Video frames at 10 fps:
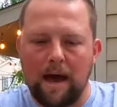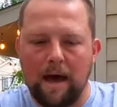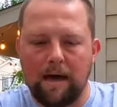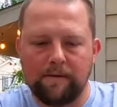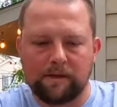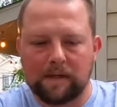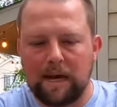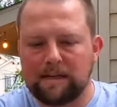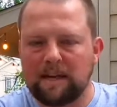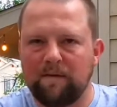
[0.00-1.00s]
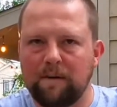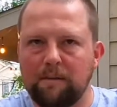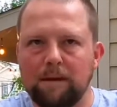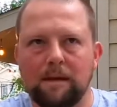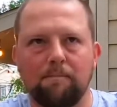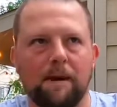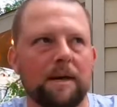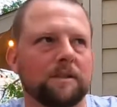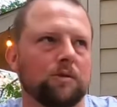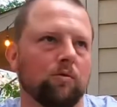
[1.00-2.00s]
And the skates that fitted me the
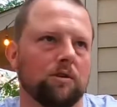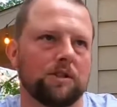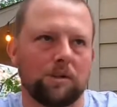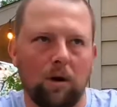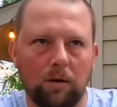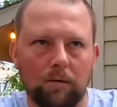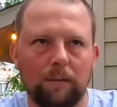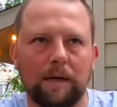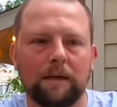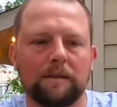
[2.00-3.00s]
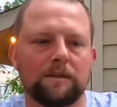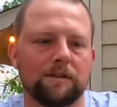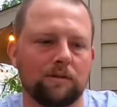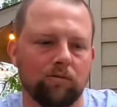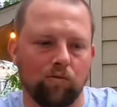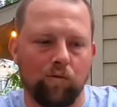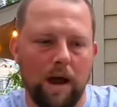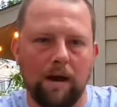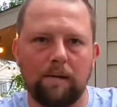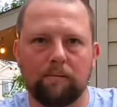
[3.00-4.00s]
best were Salomon's,
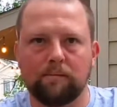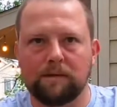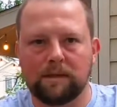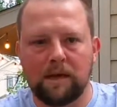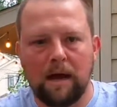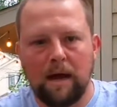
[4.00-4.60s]
Remz.